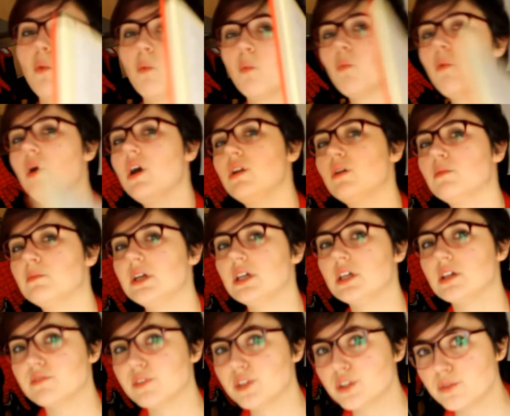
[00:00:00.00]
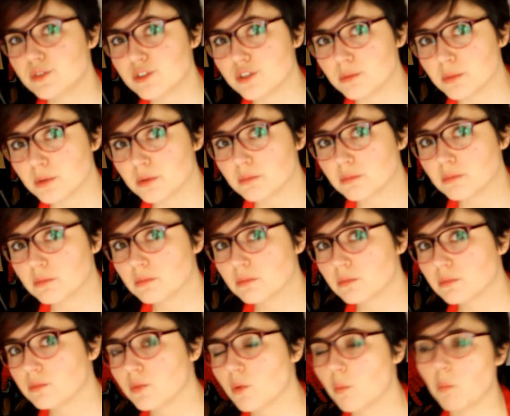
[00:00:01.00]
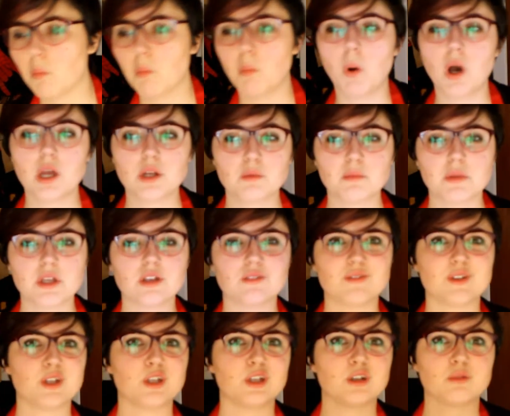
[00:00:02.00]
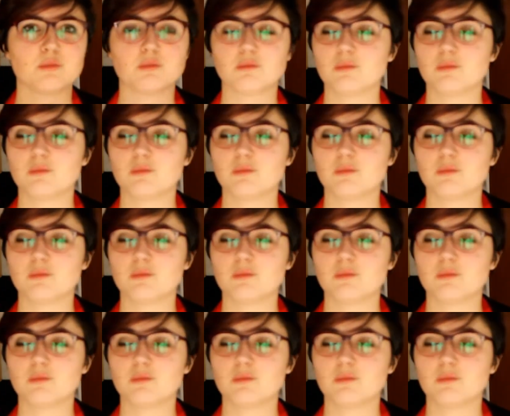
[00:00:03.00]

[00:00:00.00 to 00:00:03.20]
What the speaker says: why not make it for YouTube? Why not make a video?